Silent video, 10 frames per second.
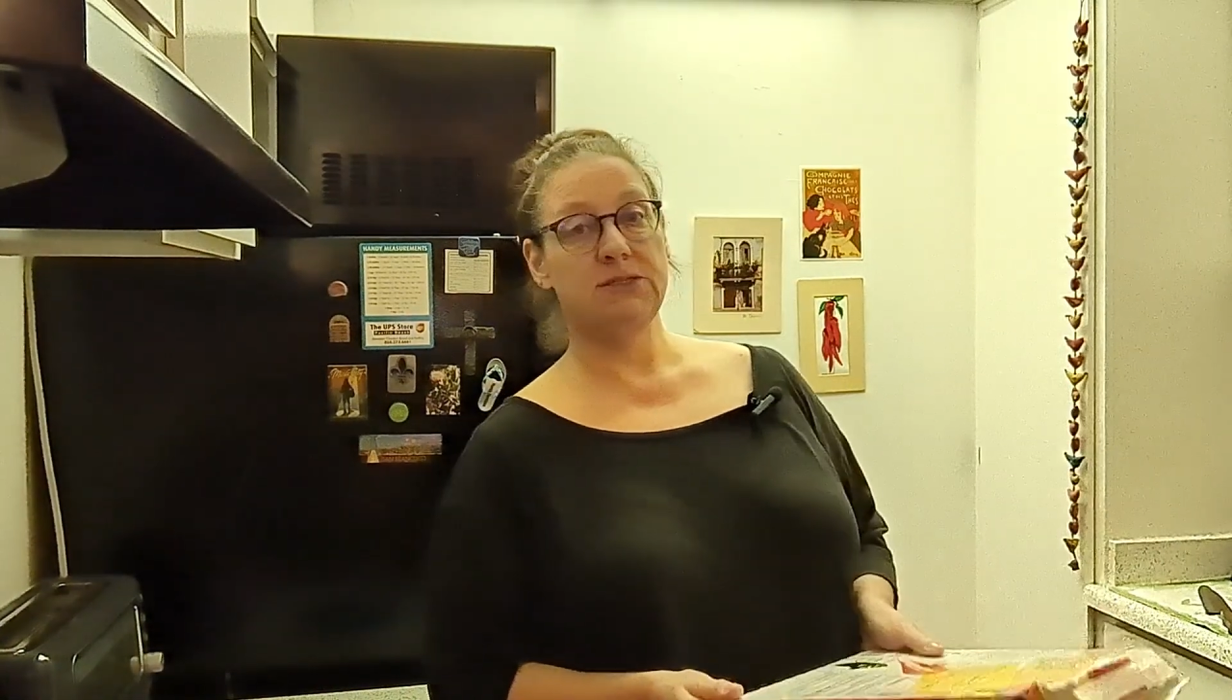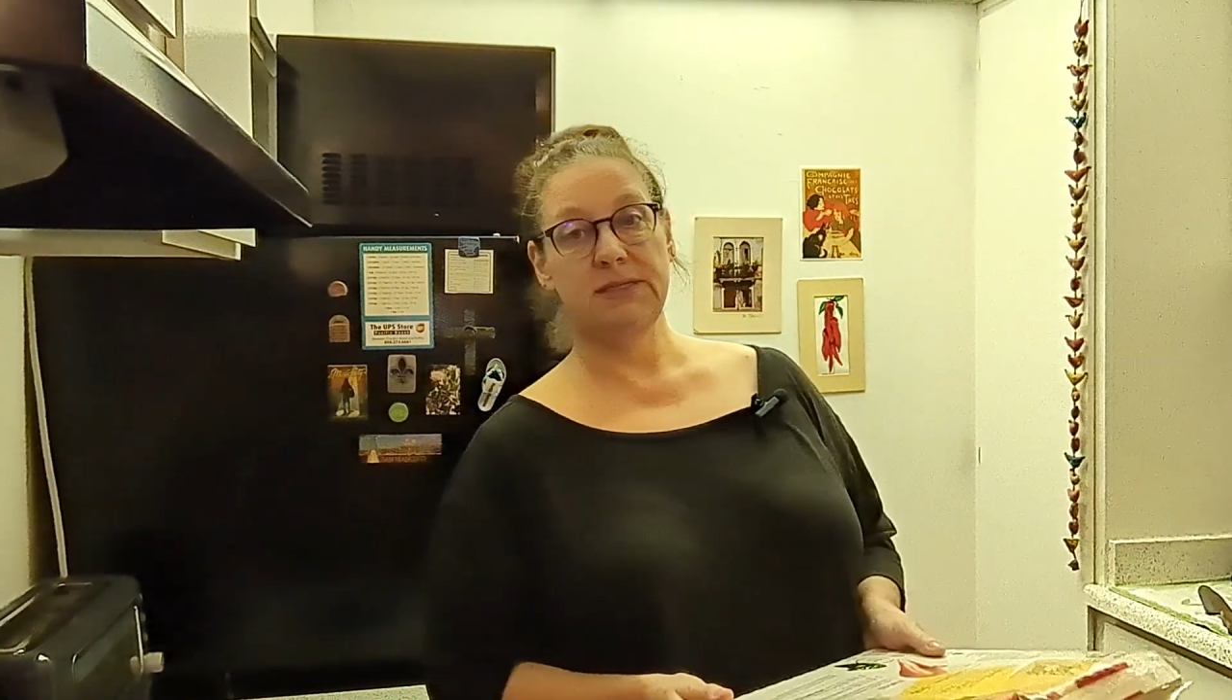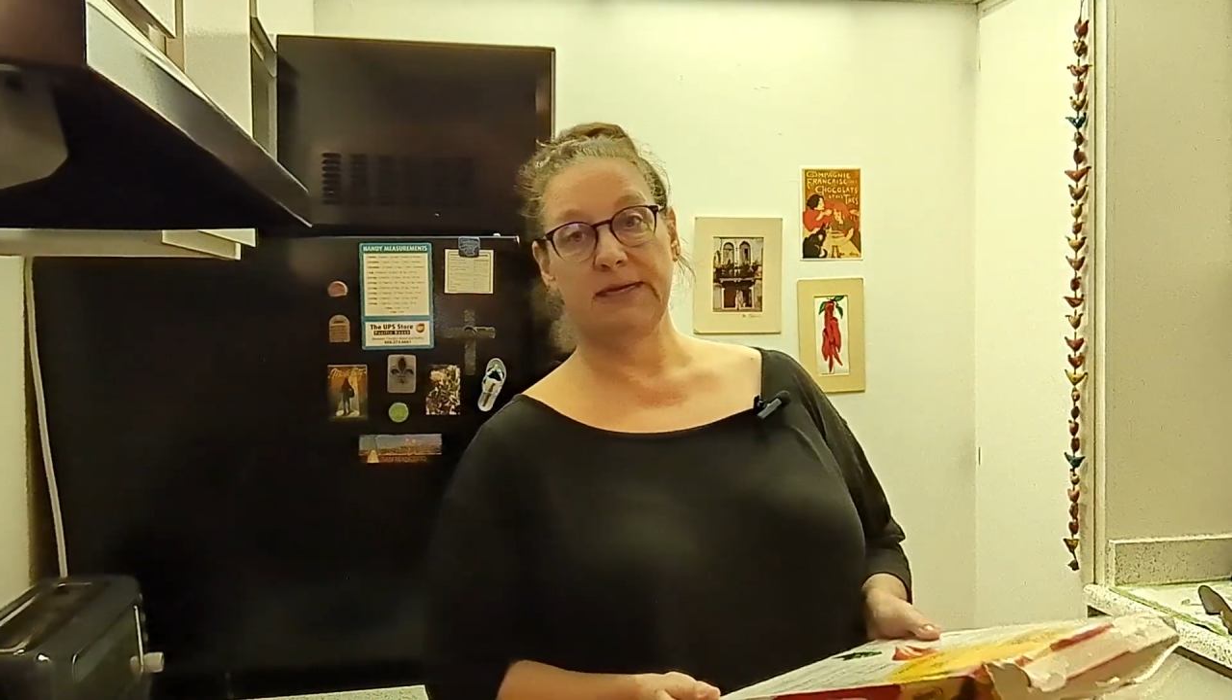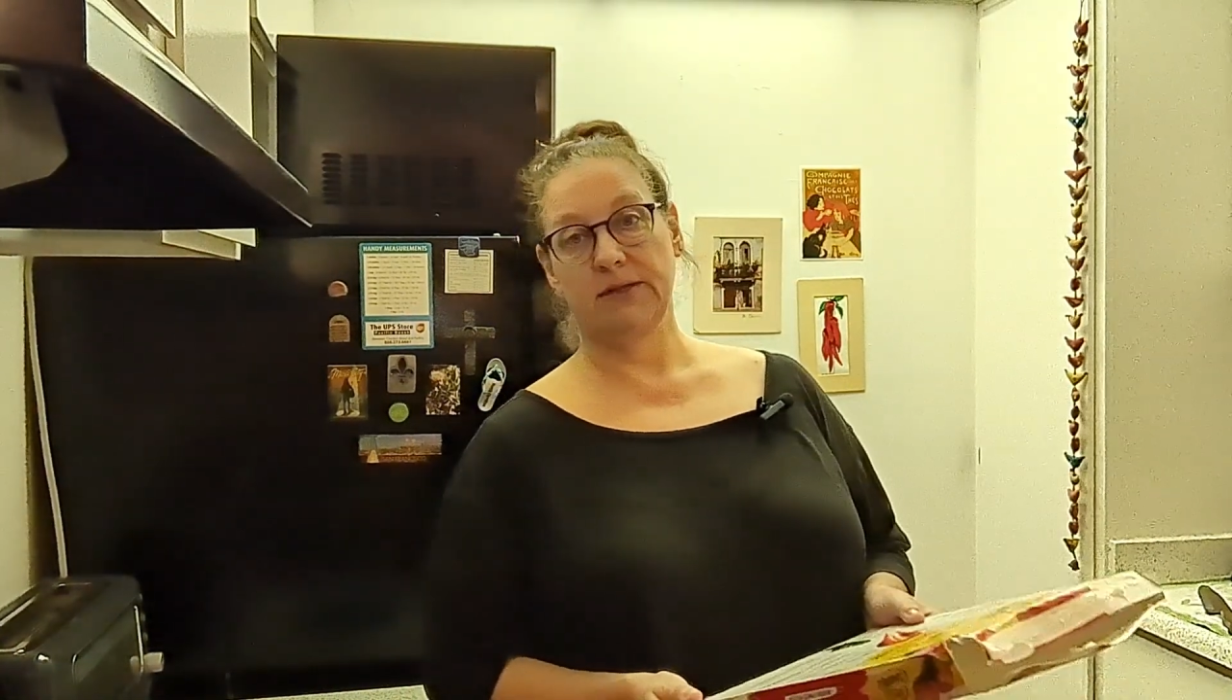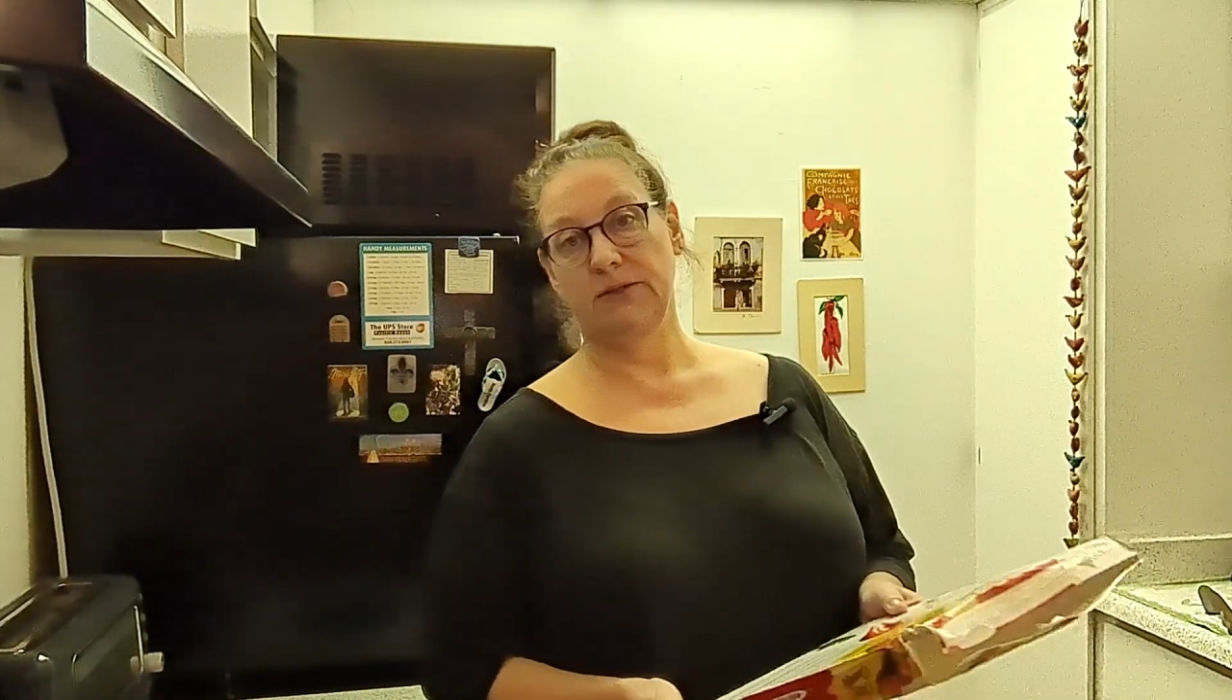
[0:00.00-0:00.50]
just
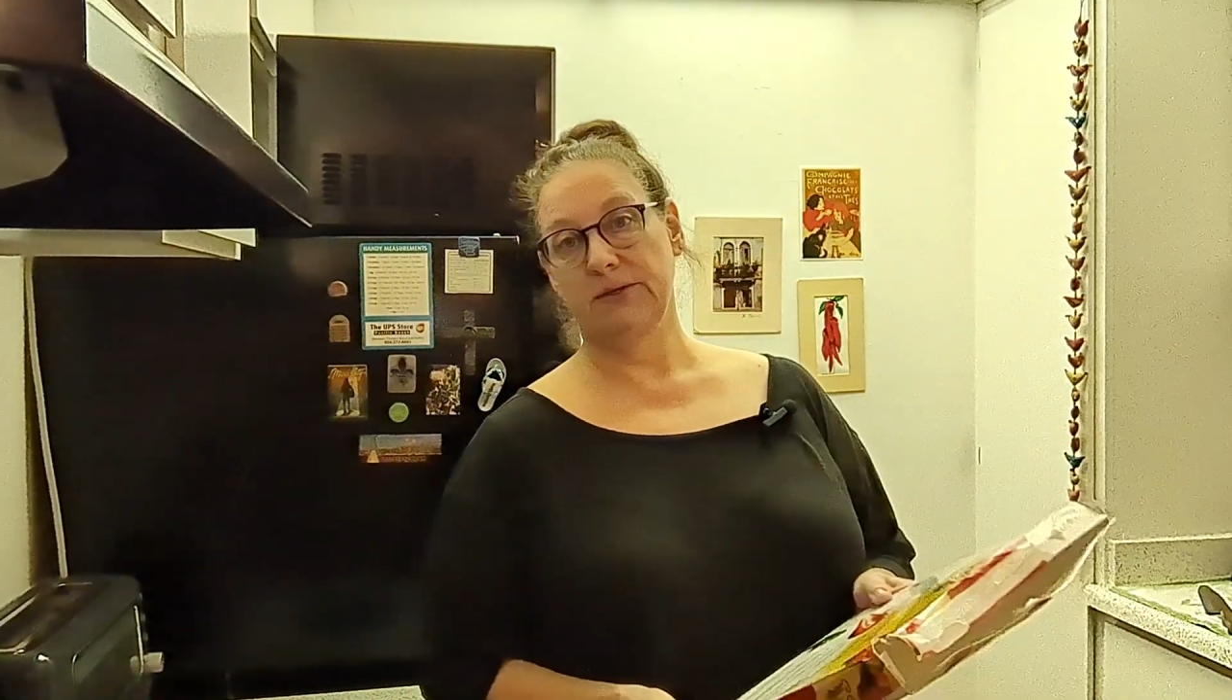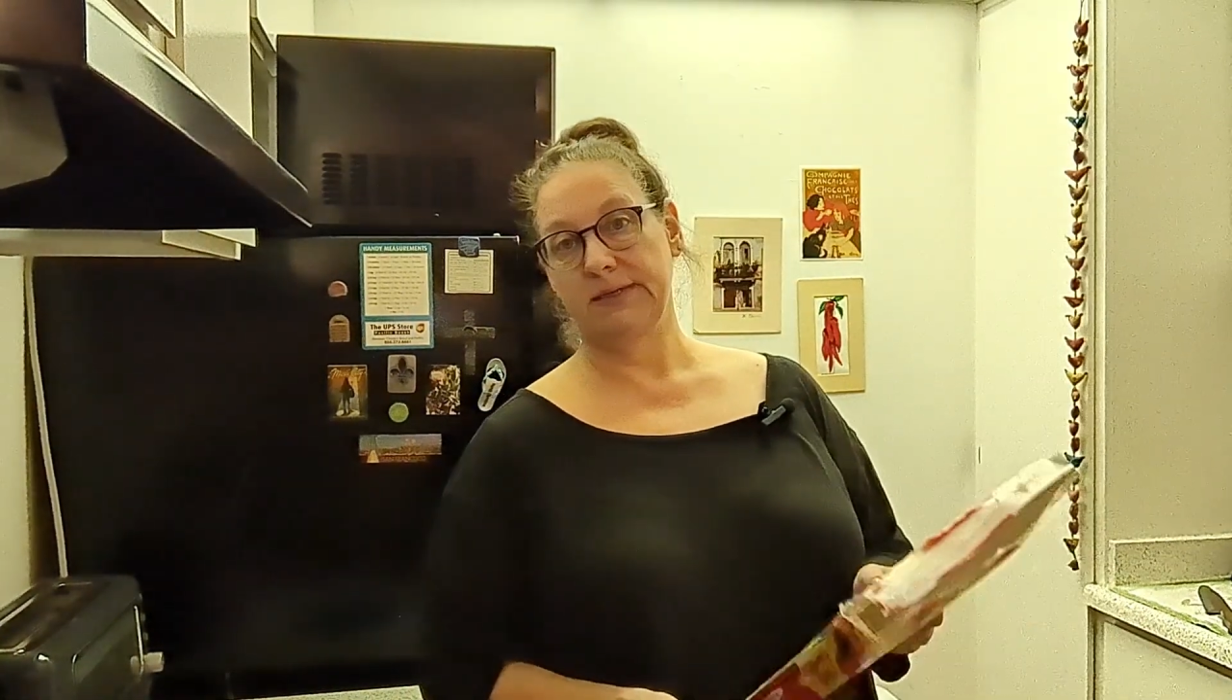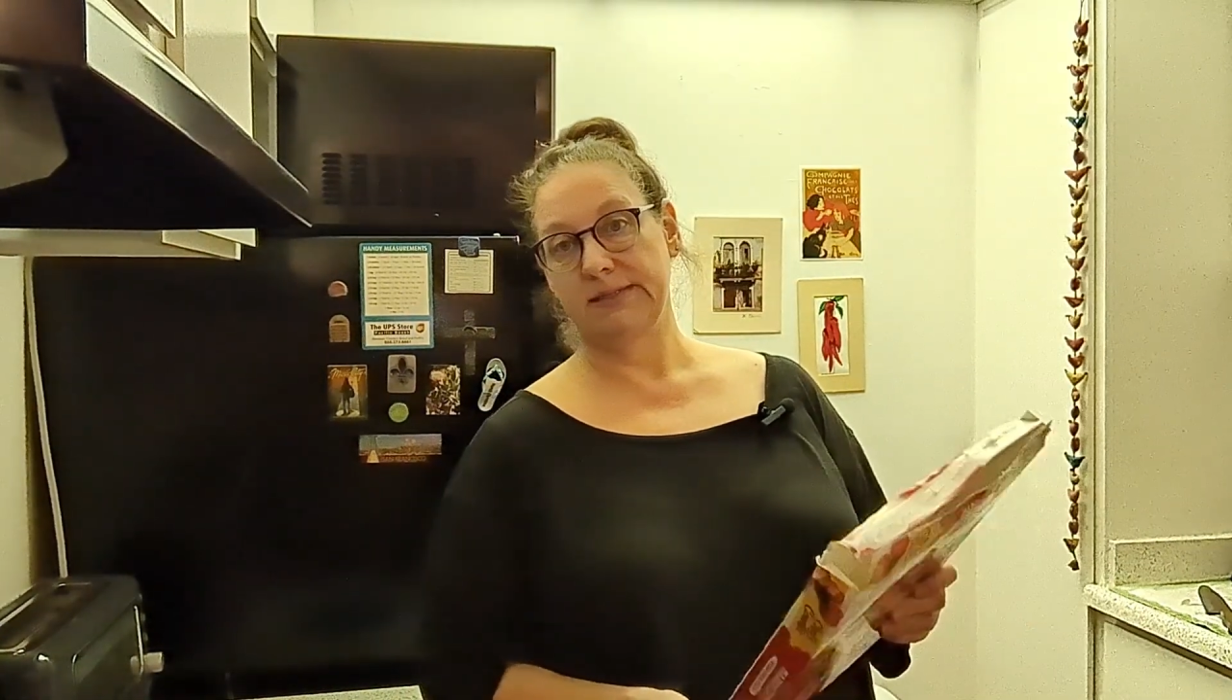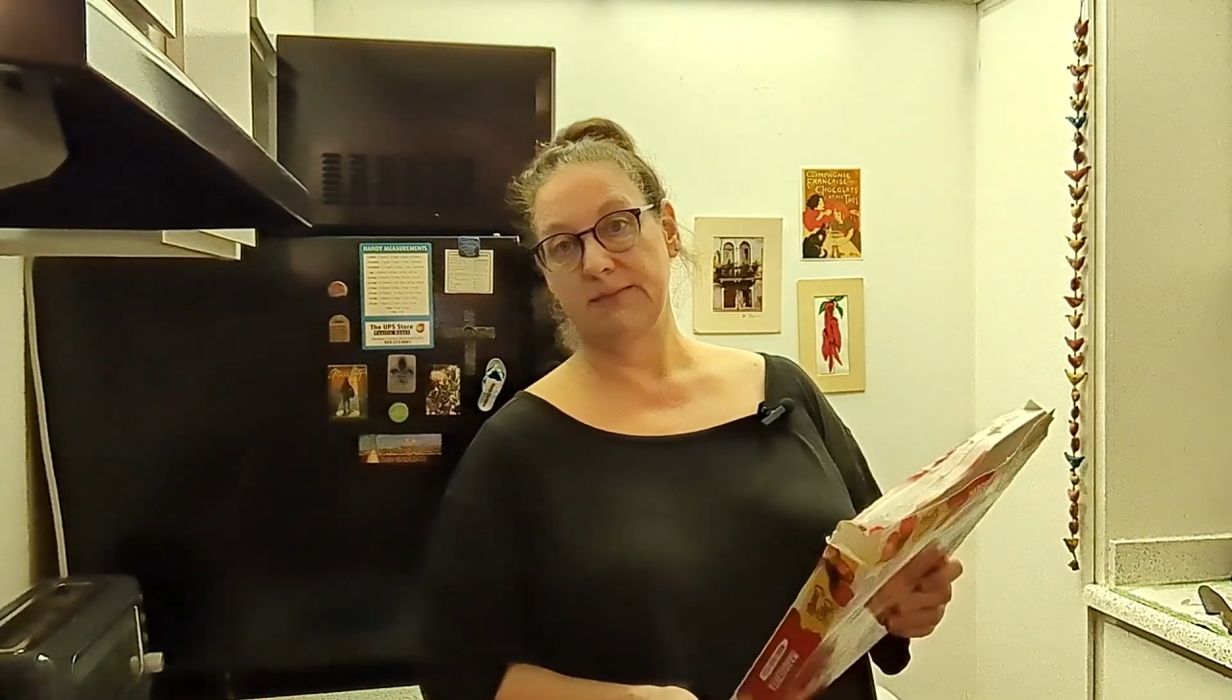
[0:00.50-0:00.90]
take a look at